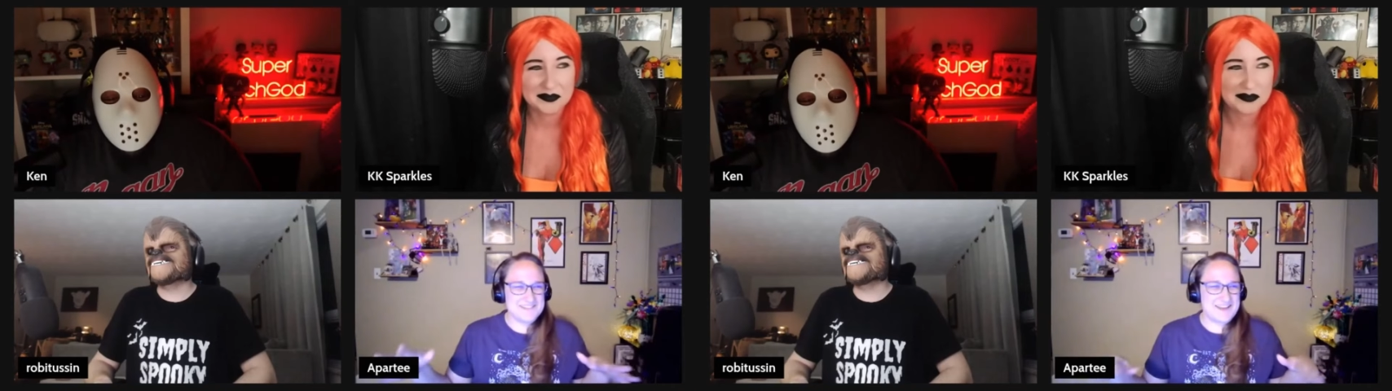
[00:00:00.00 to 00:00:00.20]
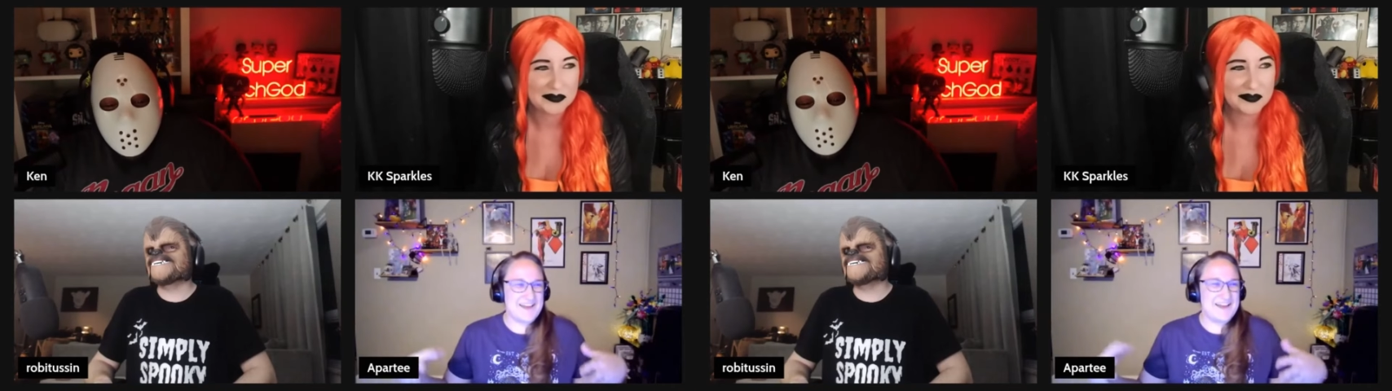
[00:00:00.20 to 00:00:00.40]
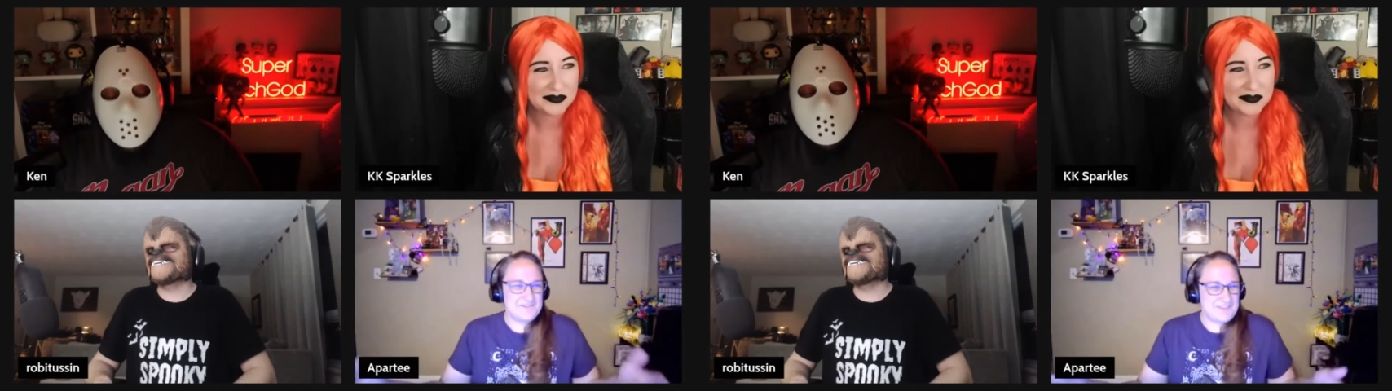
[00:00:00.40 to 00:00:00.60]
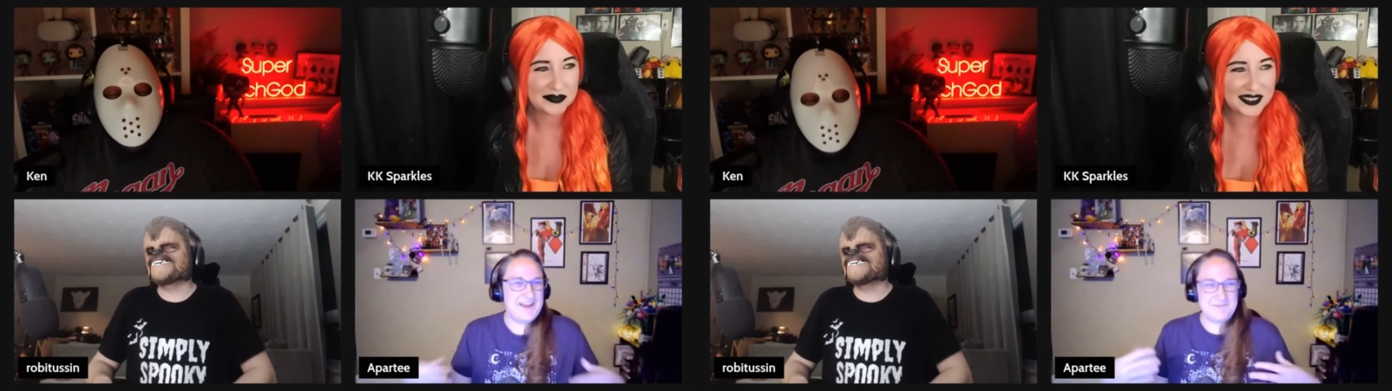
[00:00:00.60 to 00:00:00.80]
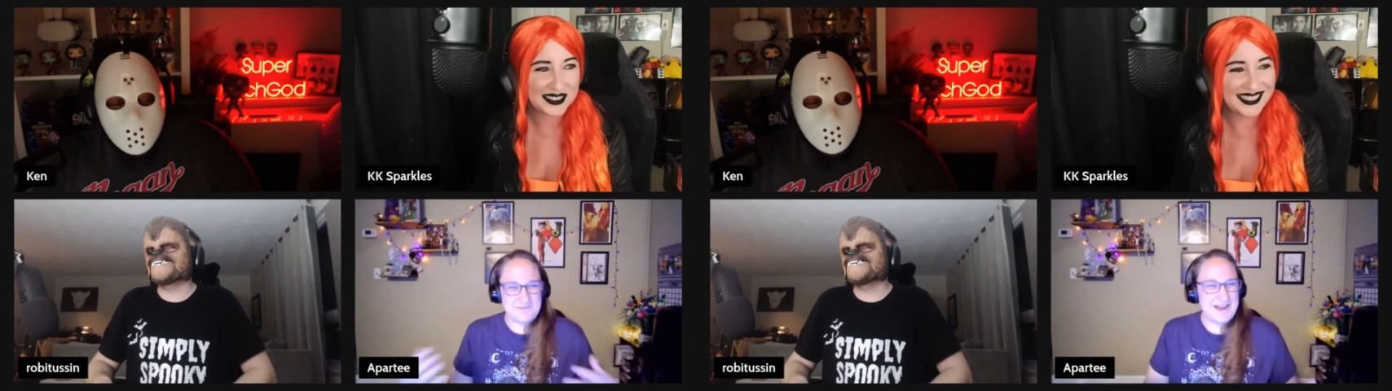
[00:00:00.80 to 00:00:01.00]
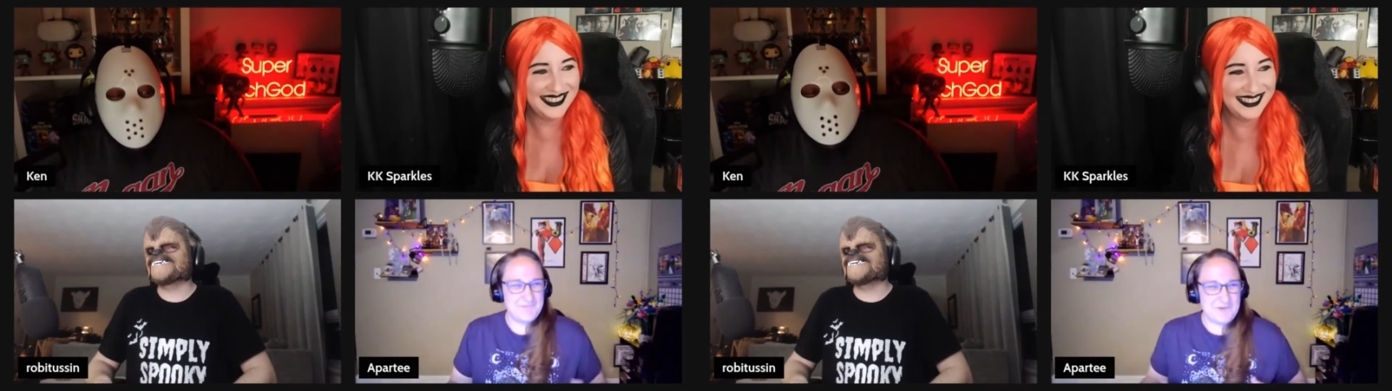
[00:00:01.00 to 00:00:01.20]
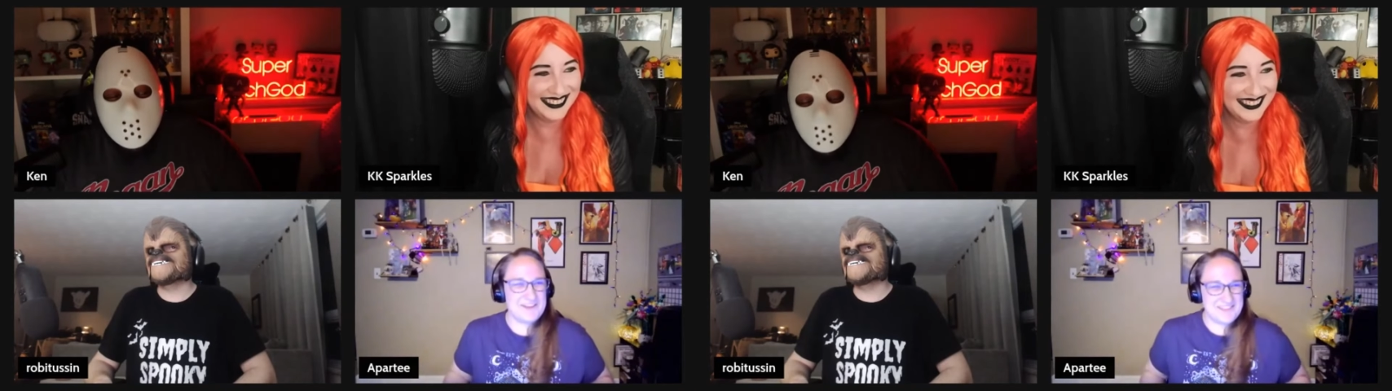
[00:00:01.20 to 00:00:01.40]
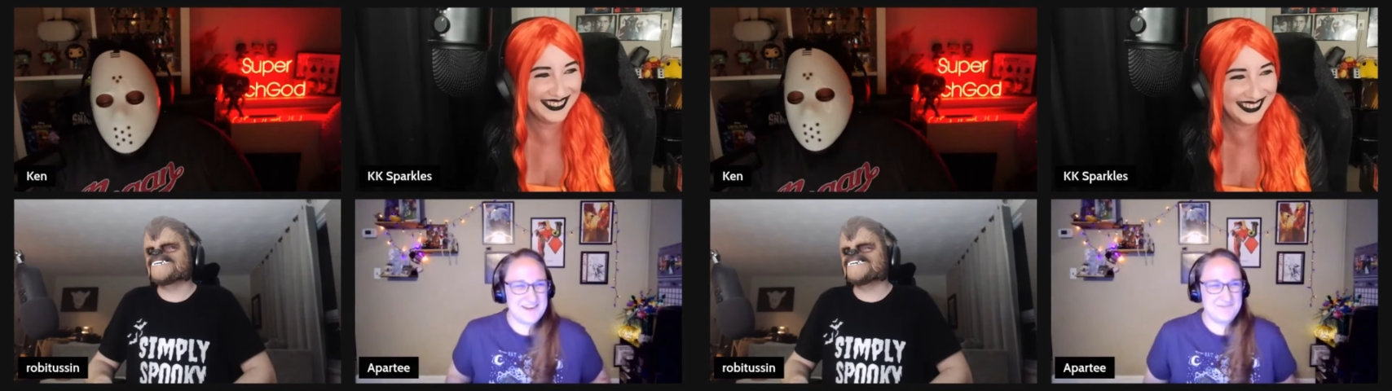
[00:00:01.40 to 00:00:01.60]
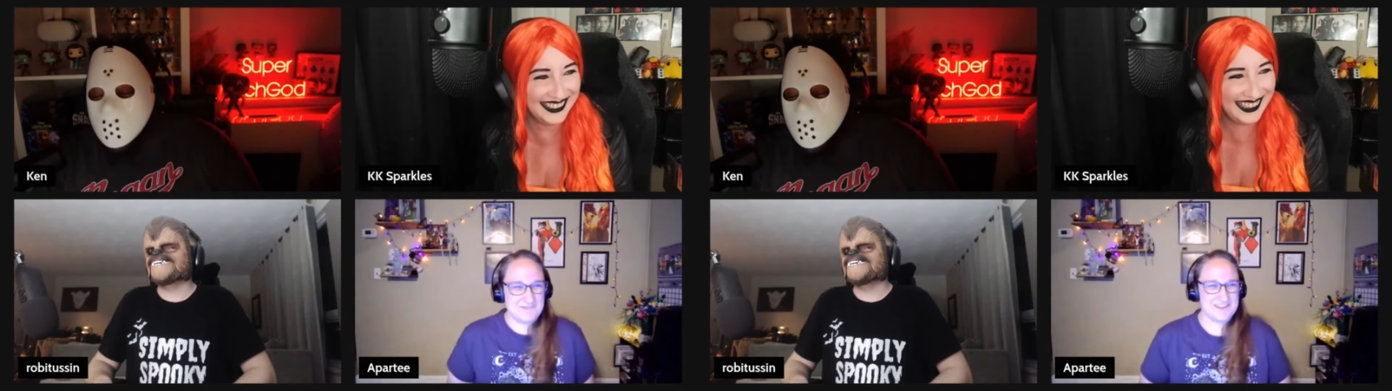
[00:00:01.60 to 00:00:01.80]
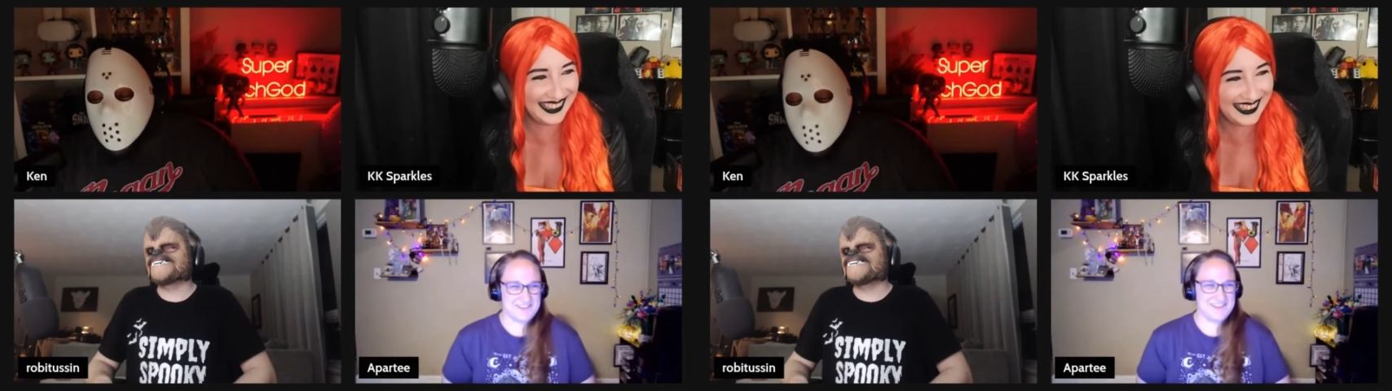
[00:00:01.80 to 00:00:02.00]
Speaker 1: stuff. I'm, I'm with it. Okay.
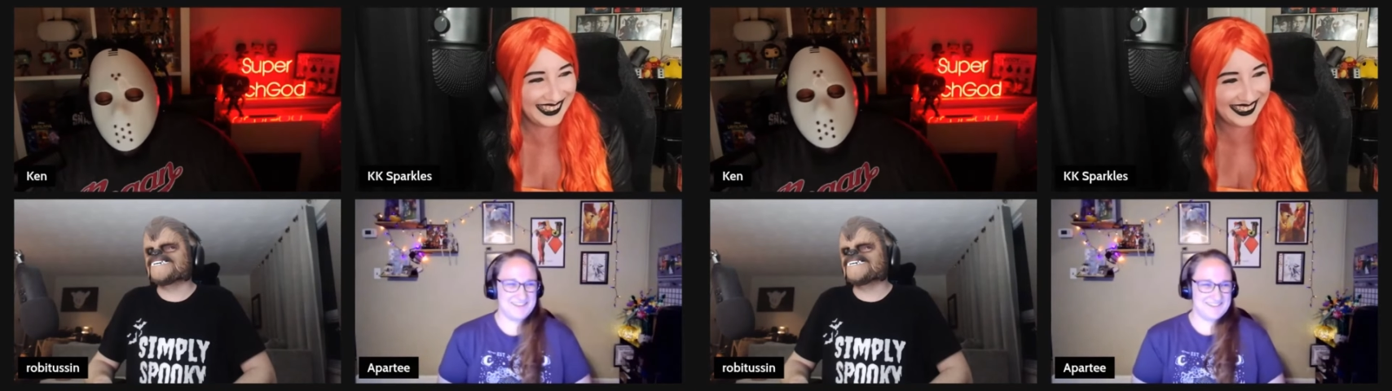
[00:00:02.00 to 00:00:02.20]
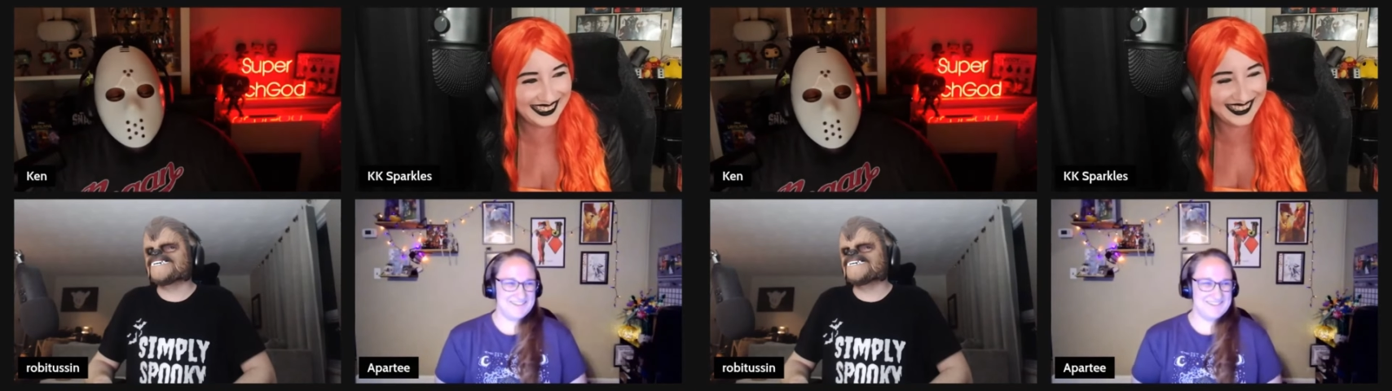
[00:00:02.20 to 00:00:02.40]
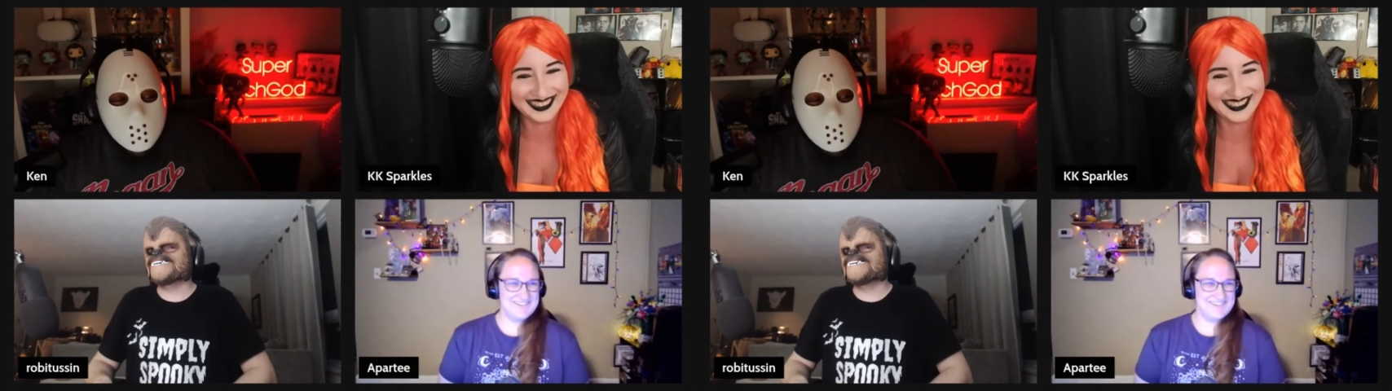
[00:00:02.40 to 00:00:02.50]
I'm with it.